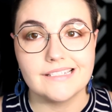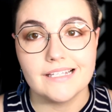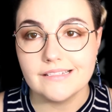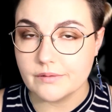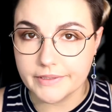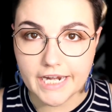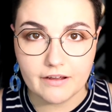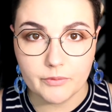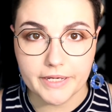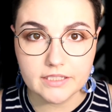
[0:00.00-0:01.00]
Since I'm gonna
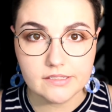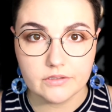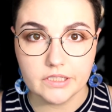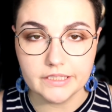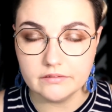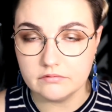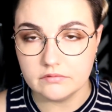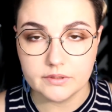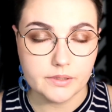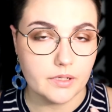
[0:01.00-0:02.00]
have a mask on,
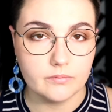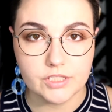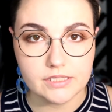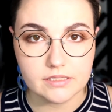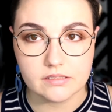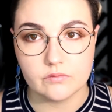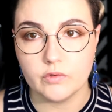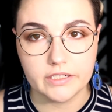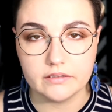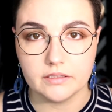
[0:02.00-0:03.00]
I'm just
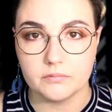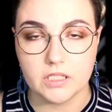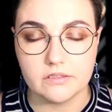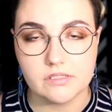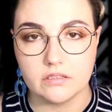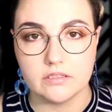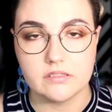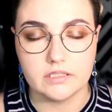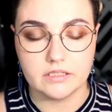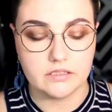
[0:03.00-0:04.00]
wearing lip gloss,
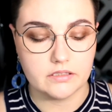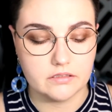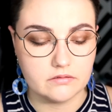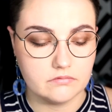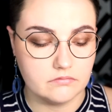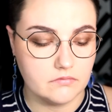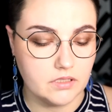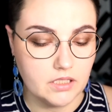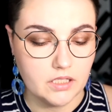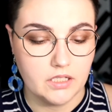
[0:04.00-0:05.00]
honestly, nothing
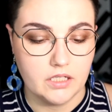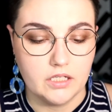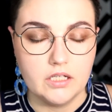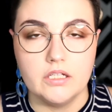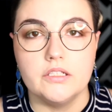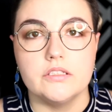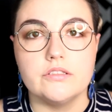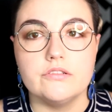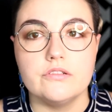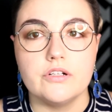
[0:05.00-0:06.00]

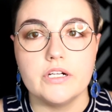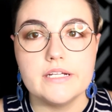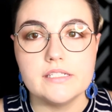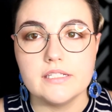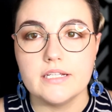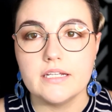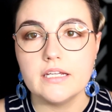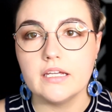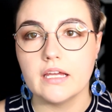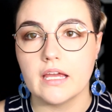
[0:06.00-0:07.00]
too
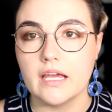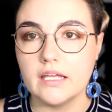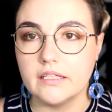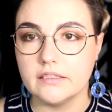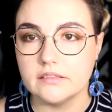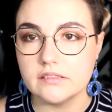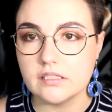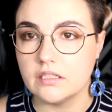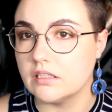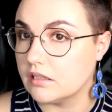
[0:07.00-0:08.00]
crazy. And
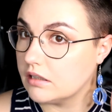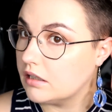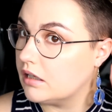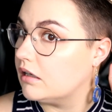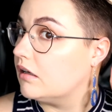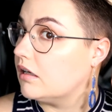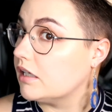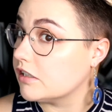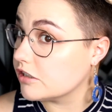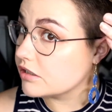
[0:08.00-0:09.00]

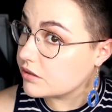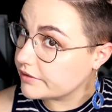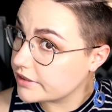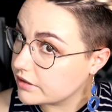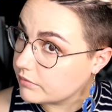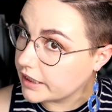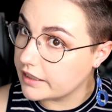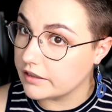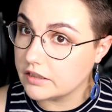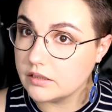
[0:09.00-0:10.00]
I just twisted my
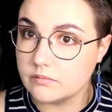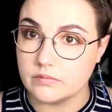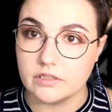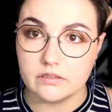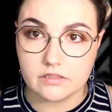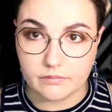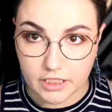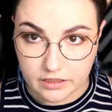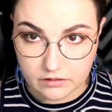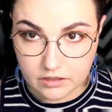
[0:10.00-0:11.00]
hair up to
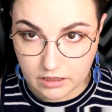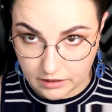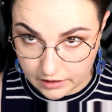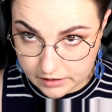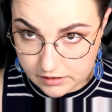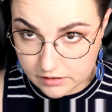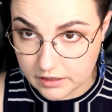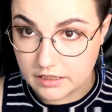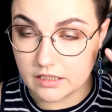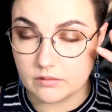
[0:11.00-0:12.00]
make it look nice,
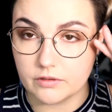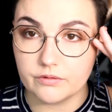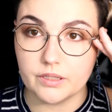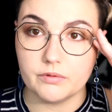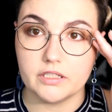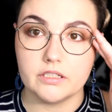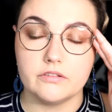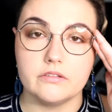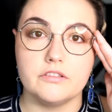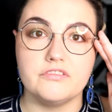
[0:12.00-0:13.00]
get it out of my way, but I
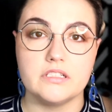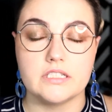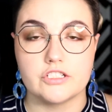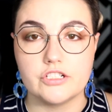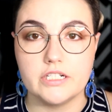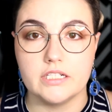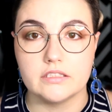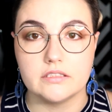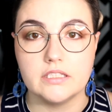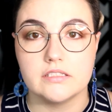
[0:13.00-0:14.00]
didn't really feel like
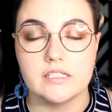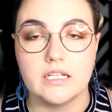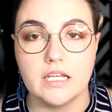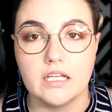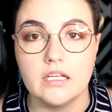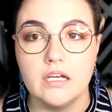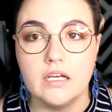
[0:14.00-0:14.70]
straightening it today.